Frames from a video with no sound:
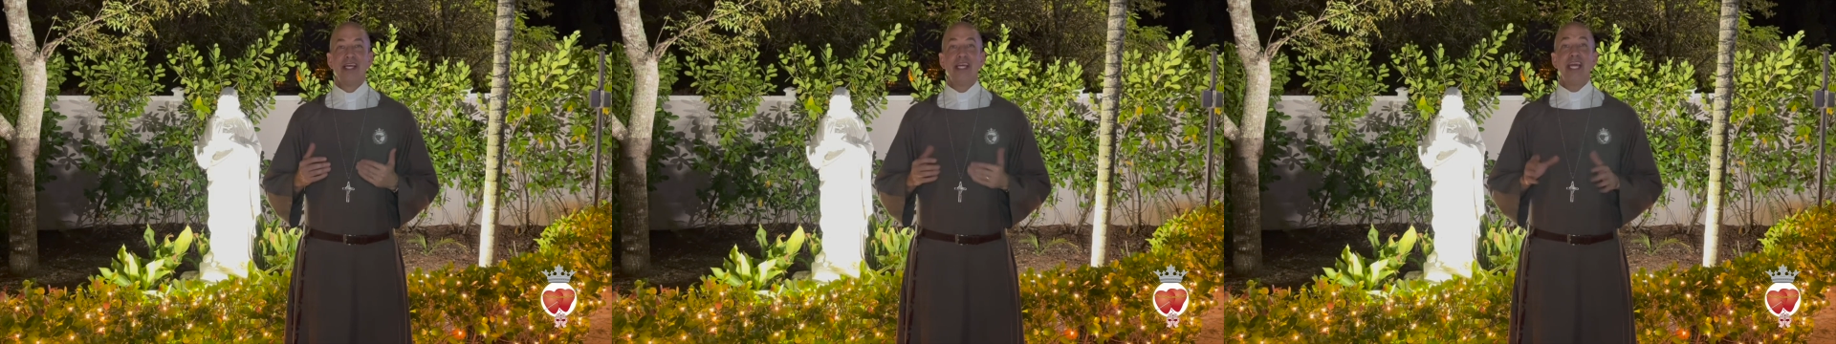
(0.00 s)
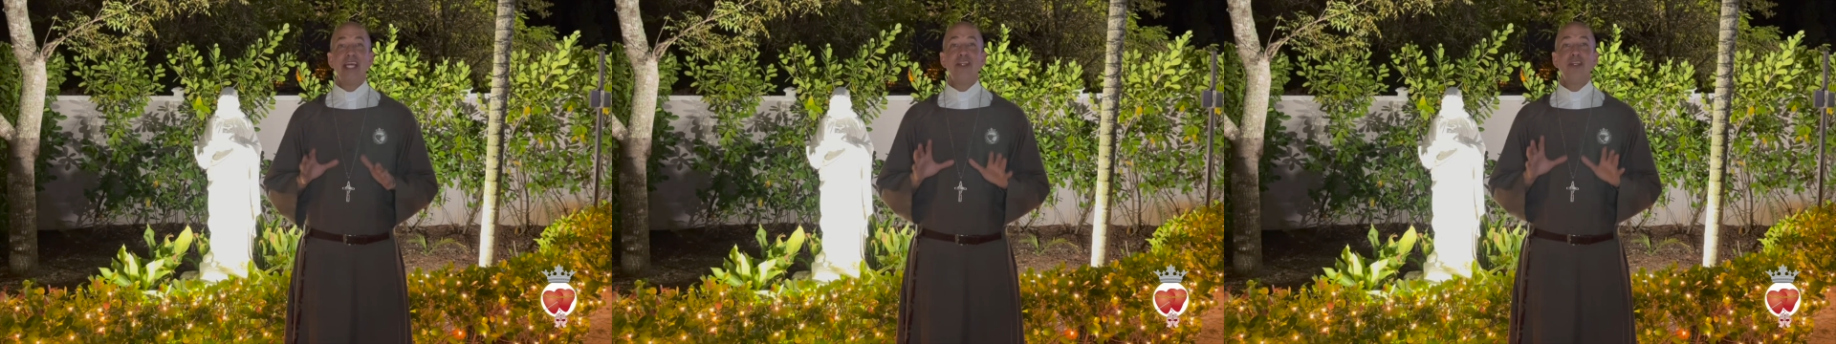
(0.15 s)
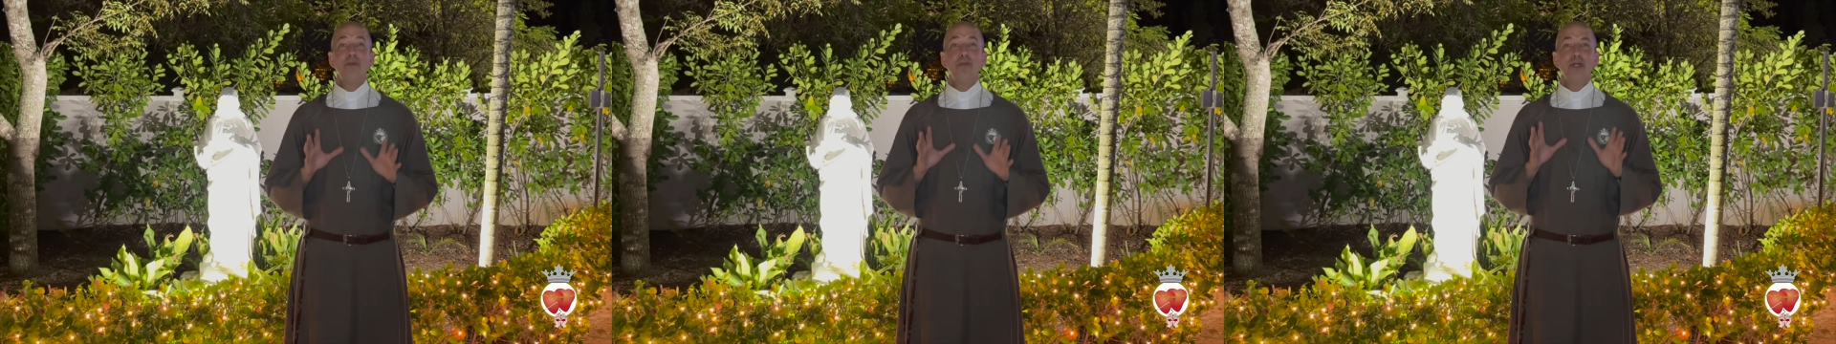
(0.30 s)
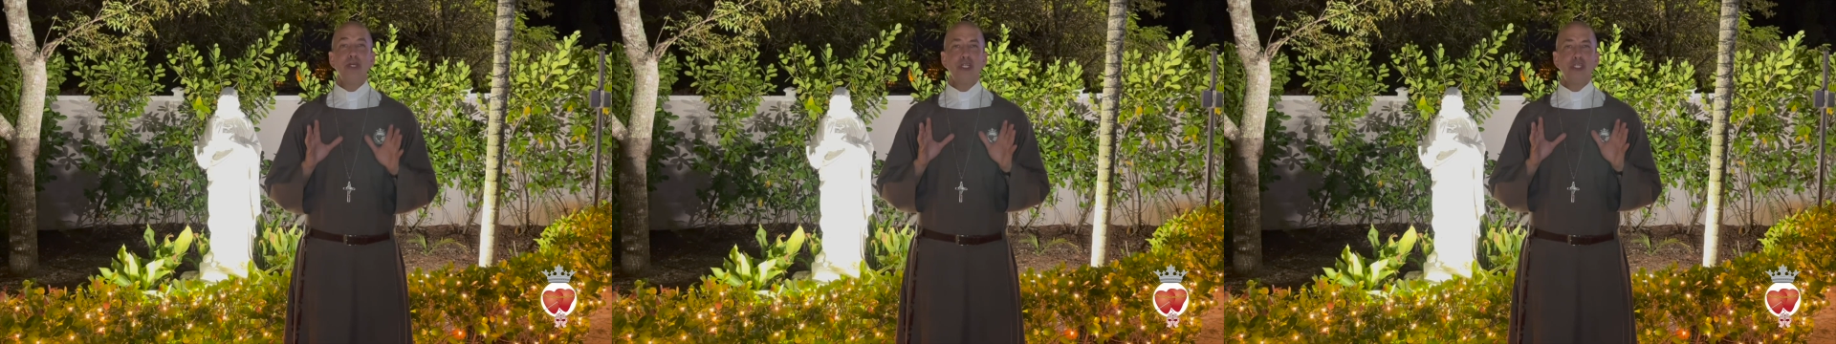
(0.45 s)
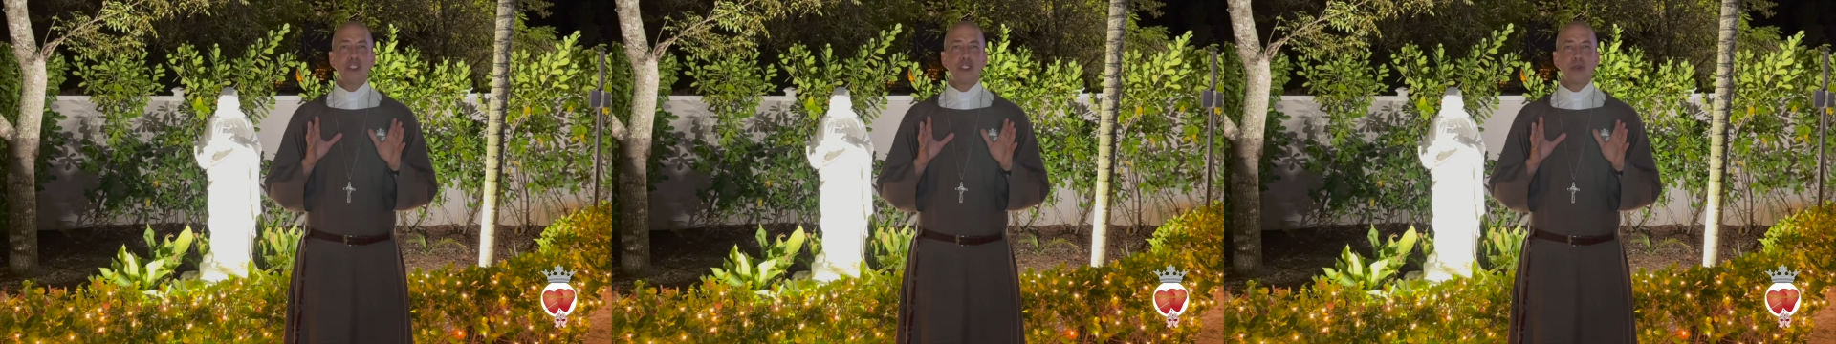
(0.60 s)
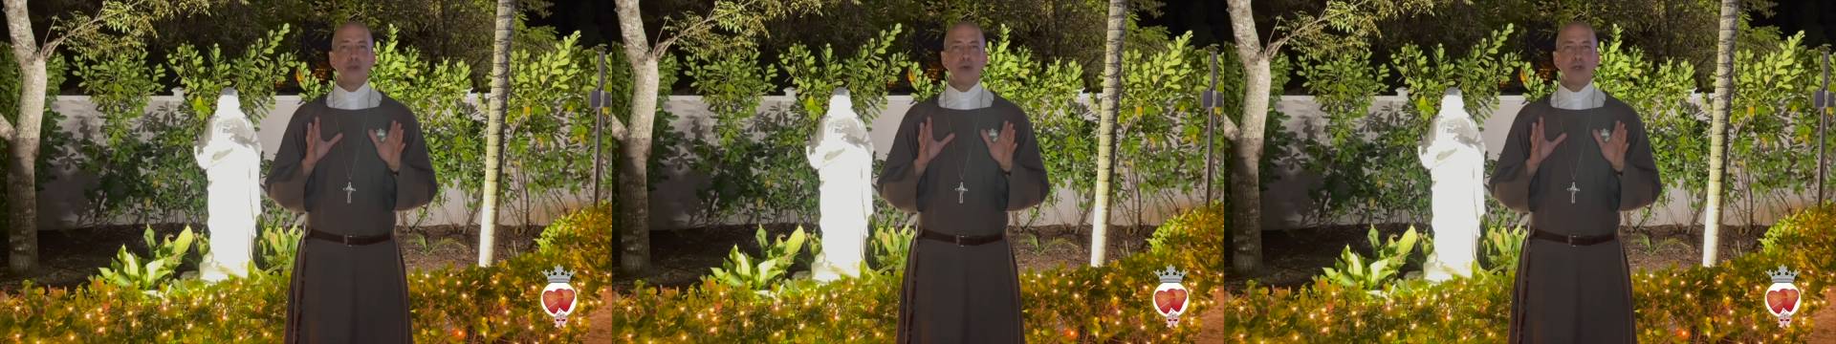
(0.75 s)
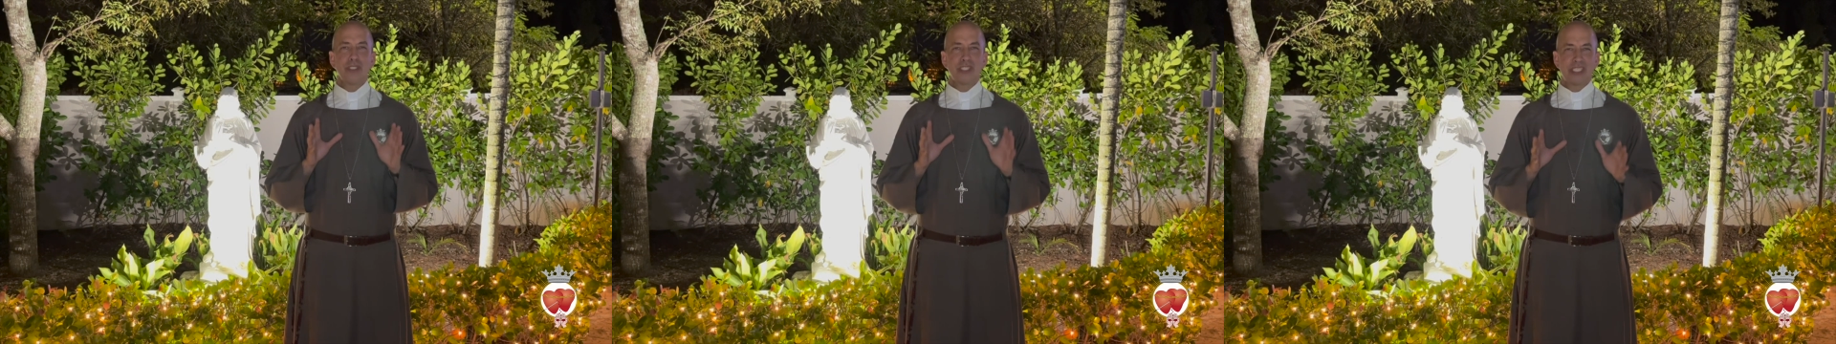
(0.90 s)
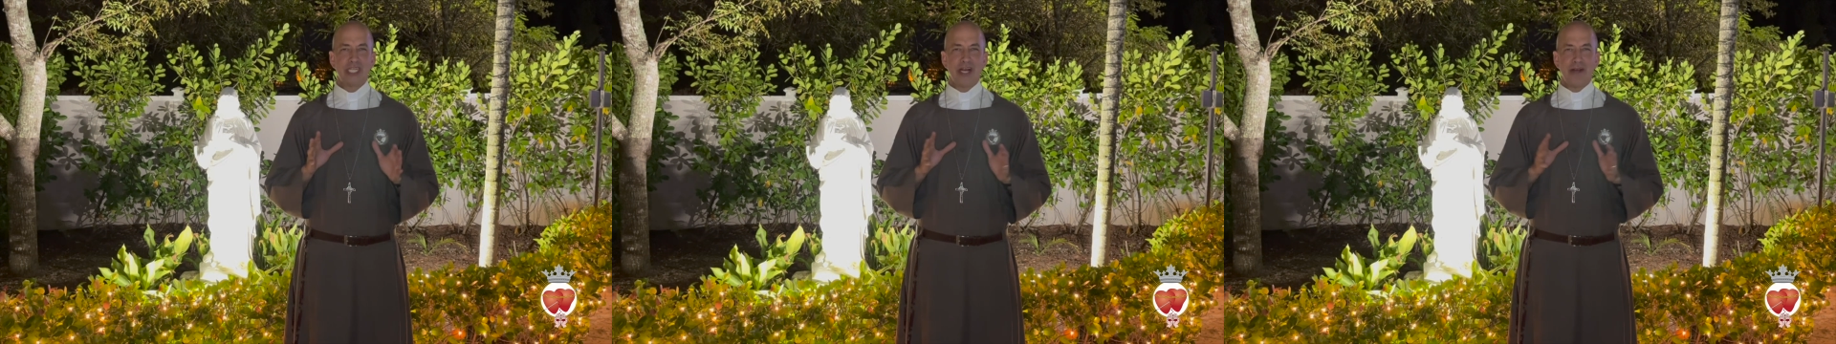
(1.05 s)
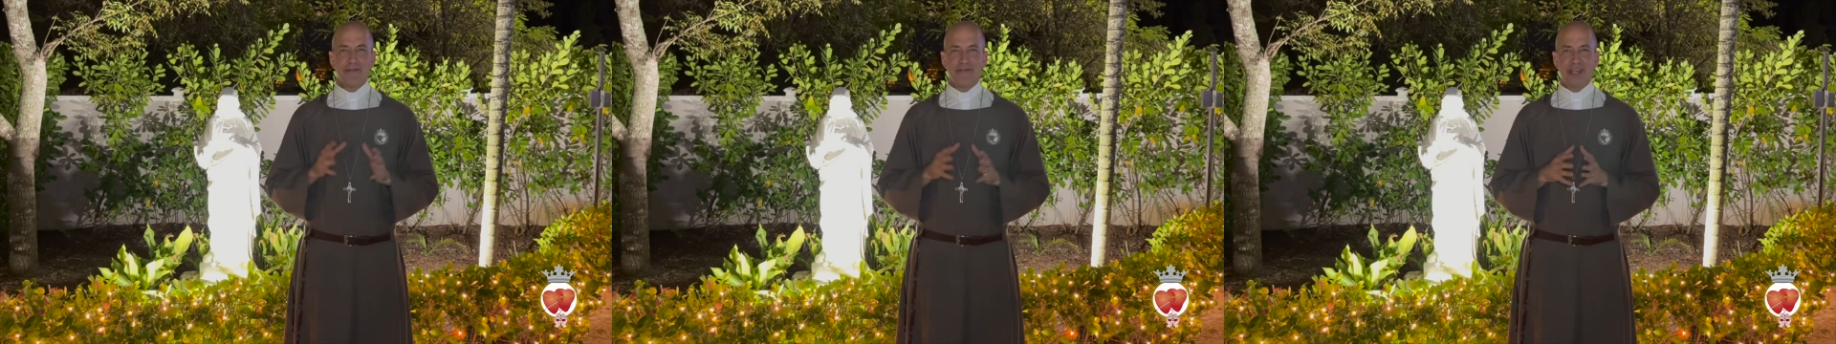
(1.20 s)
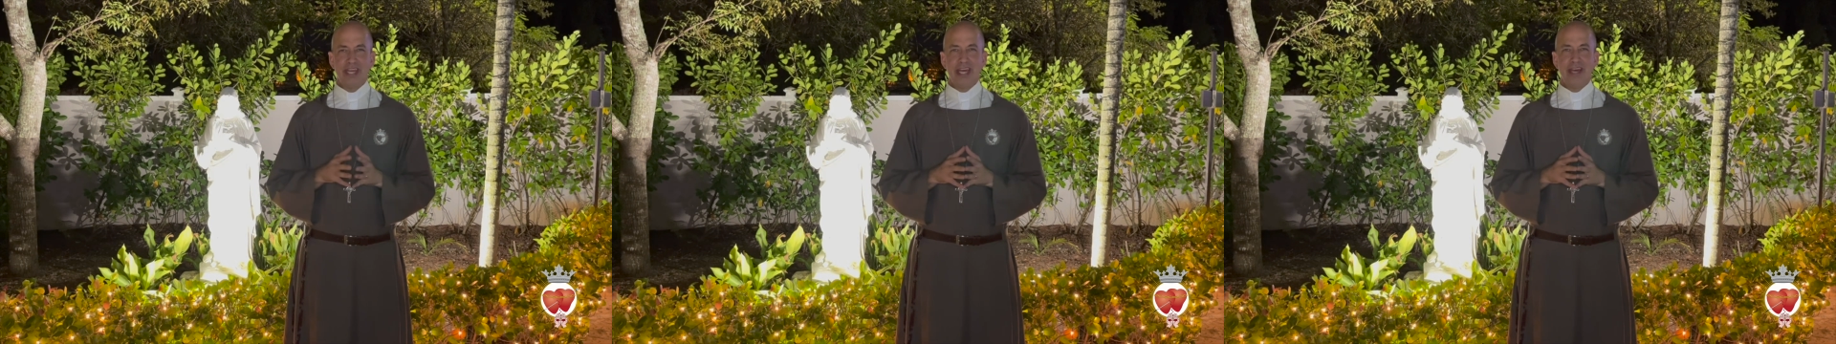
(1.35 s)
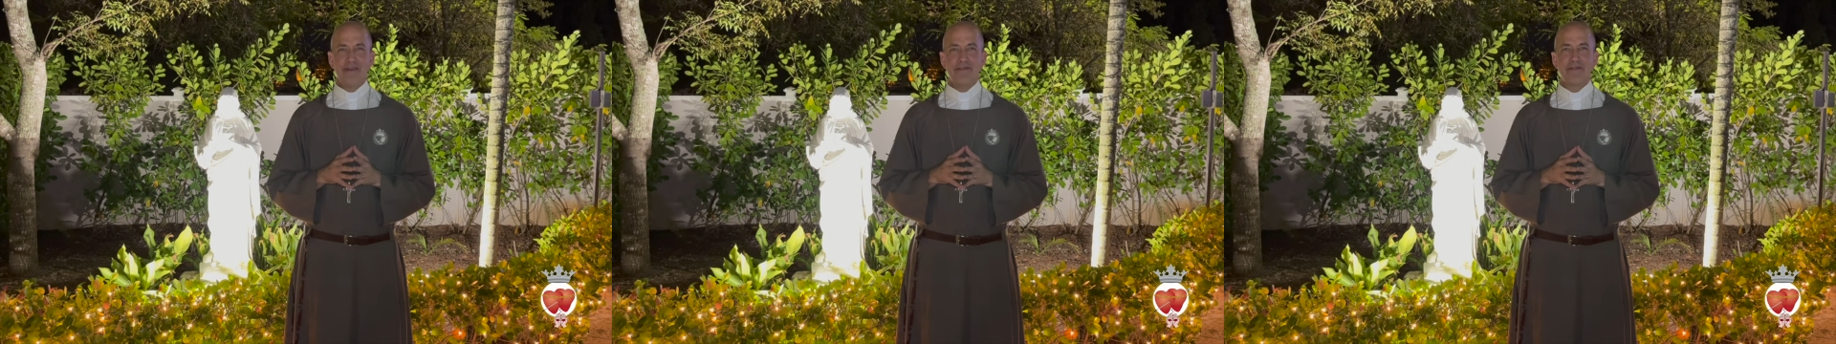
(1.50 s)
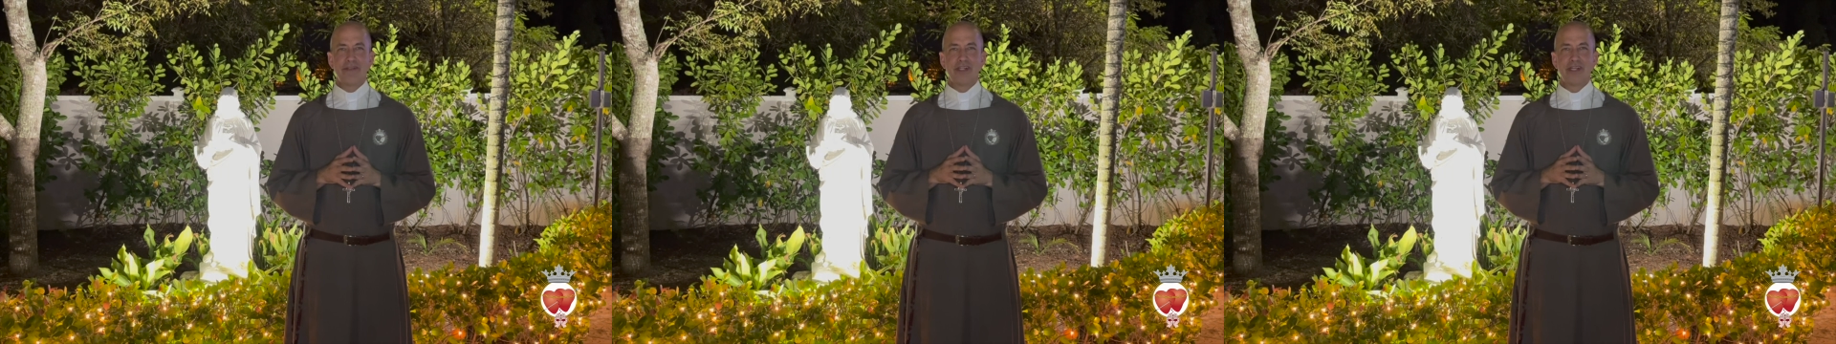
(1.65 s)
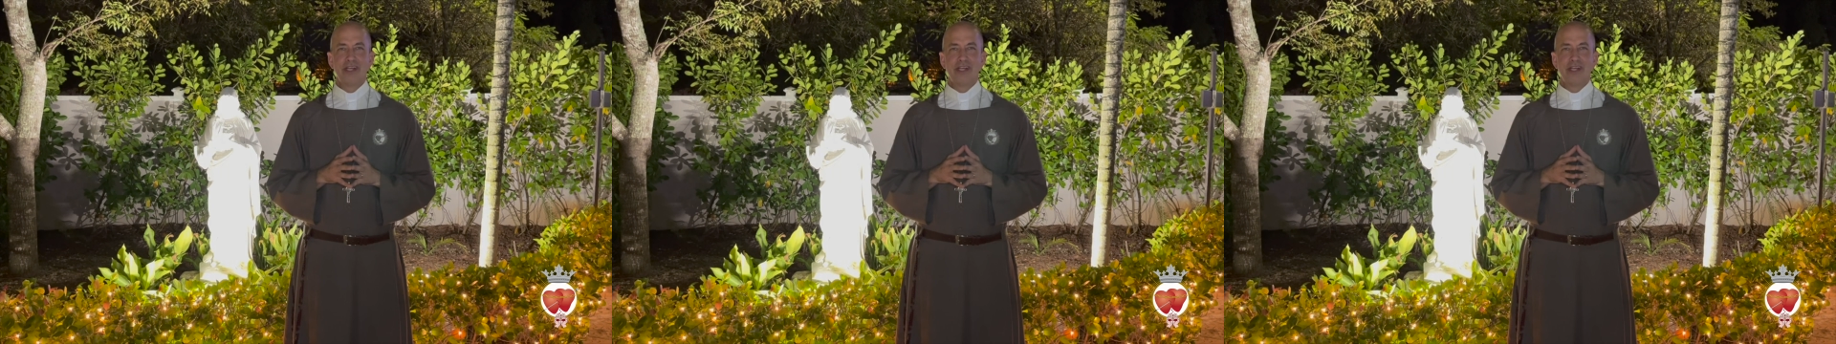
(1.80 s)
in the mutual self-gift,